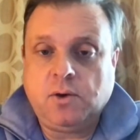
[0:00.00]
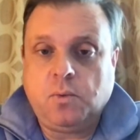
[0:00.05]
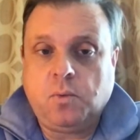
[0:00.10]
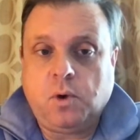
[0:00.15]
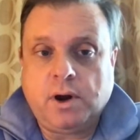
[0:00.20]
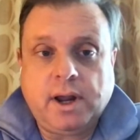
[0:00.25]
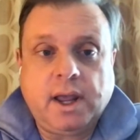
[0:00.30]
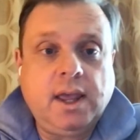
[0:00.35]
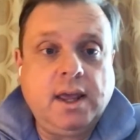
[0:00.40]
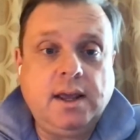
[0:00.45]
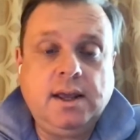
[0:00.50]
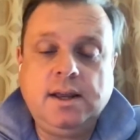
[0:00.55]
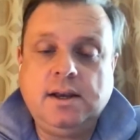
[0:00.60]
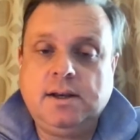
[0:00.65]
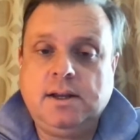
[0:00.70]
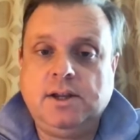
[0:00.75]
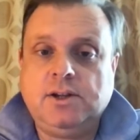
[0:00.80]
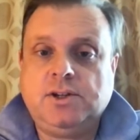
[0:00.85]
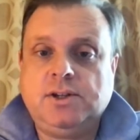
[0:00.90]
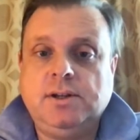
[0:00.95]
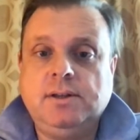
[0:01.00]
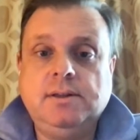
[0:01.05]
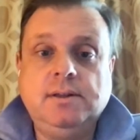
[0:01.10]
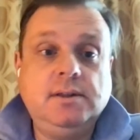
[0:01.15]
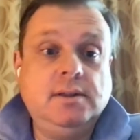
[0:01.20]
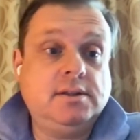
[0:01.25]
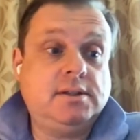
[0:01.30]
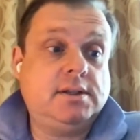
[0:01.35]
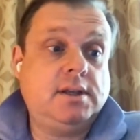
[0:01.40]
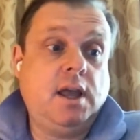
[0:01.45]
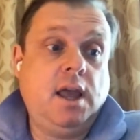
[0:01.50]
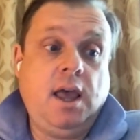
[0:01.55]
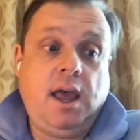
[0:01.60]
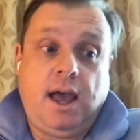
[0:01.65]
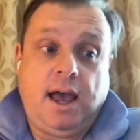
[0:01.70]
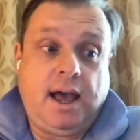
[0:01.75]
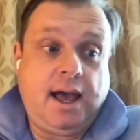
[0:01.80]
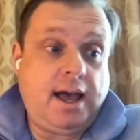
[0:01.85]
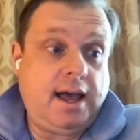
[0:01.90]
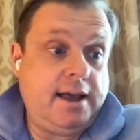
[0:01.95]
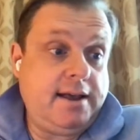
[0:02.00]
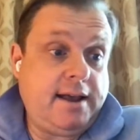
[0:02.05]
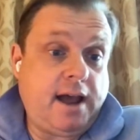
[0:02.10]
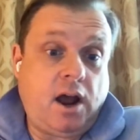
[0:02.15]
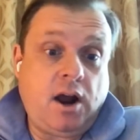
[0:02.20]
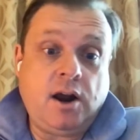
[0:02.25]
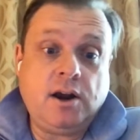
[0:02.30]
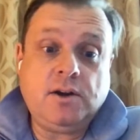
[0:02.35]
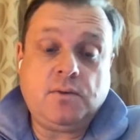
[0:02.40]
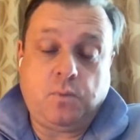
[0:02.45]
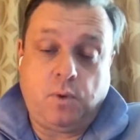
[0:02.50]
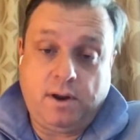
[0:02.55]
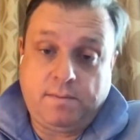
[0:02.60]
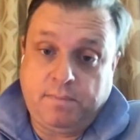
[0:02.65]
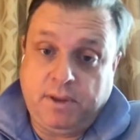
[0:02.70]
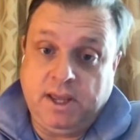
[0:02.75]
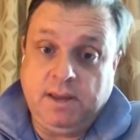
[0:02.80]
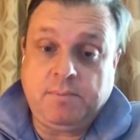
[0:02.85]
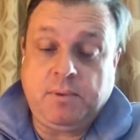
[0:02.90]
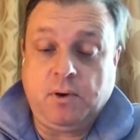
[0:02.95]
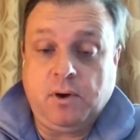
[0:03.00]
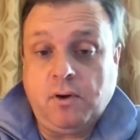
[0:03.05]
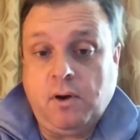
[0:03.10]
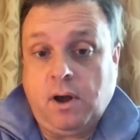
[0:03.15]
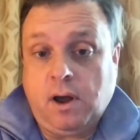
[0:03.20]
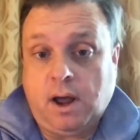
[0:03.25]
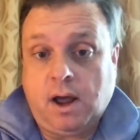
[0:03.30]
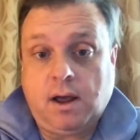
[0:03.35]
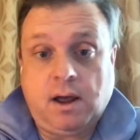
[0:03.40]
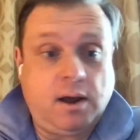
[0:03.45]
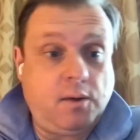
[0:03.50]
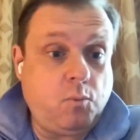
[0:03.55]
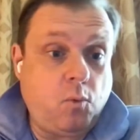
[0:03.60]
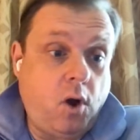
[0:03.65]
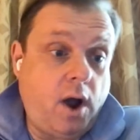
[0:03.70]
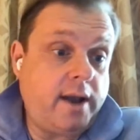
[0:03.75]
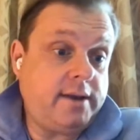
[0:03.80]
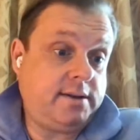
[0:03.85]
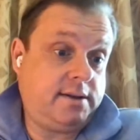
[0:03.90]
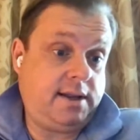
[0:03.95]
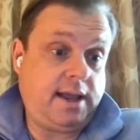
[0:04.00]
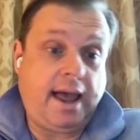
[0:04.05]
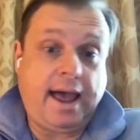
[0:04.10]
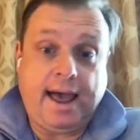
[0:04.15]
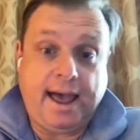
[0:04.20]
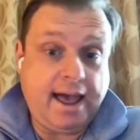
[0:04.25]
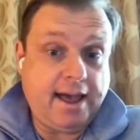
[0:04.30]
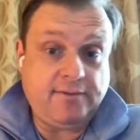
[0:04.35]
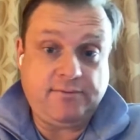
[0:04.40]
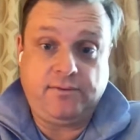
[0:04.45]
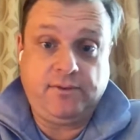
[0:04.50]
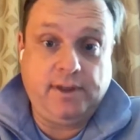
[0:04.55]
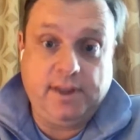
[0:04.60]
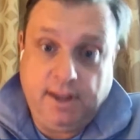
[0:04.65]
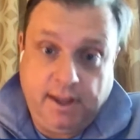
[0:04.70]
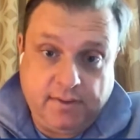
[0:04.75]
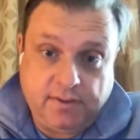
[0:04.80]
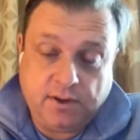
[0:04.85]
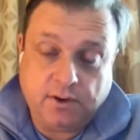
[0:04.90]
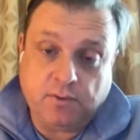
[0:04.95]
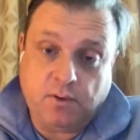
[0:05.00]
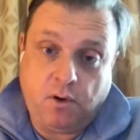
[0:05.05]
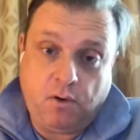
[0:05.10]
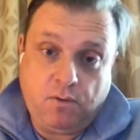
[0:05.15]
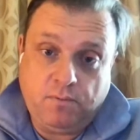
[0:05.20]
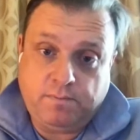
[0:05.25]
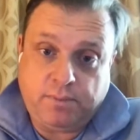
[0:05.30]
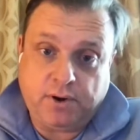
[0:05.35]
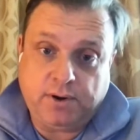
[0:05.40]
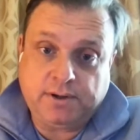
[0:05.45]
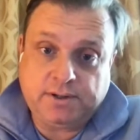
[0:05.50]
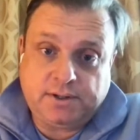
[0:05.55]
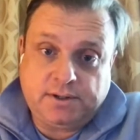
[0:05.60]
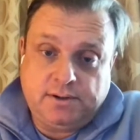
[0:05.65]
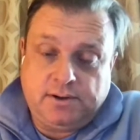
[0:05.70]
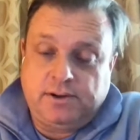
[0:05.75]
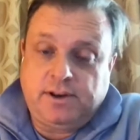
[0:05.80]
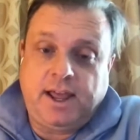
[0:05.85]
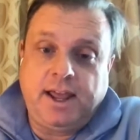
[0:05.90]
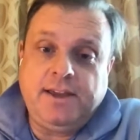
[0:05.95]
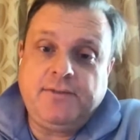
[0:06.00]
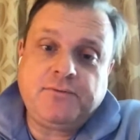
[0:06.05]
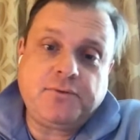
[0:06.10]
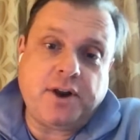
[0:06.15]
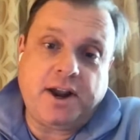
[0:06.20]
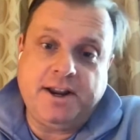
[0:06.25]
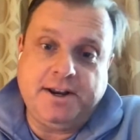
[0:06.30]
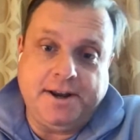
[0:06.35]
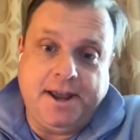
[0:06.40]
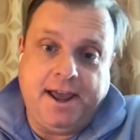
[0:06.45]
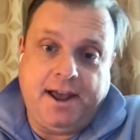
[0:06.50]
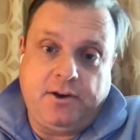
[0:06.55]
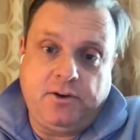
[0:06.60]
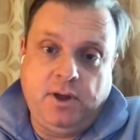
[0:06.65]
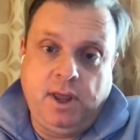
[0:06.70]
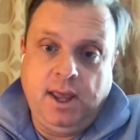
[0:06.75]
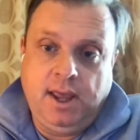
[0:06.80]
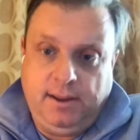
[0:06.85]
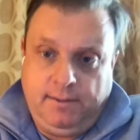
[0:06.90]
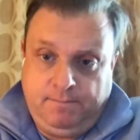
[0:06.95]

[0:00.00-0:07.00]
The working conditions aren't what people want to have in their own personal life right now.